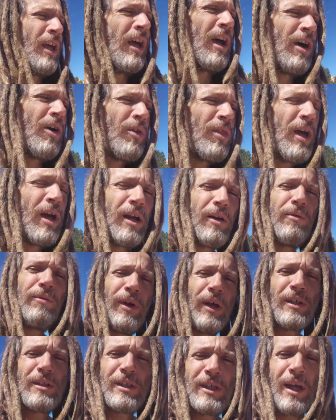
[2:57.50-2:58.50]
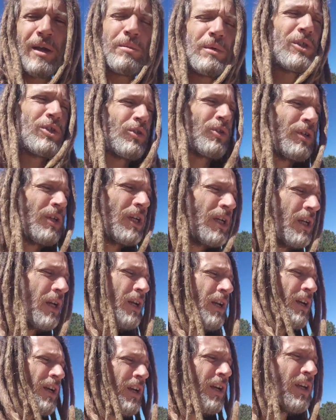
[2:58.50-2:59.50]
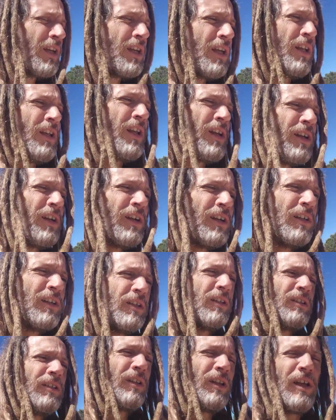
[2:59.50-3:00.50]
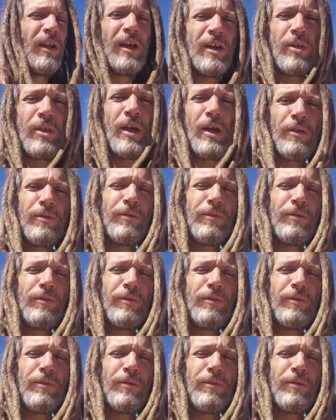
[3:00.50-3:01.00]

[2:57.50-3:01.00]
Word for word: how that affects chemistry, how that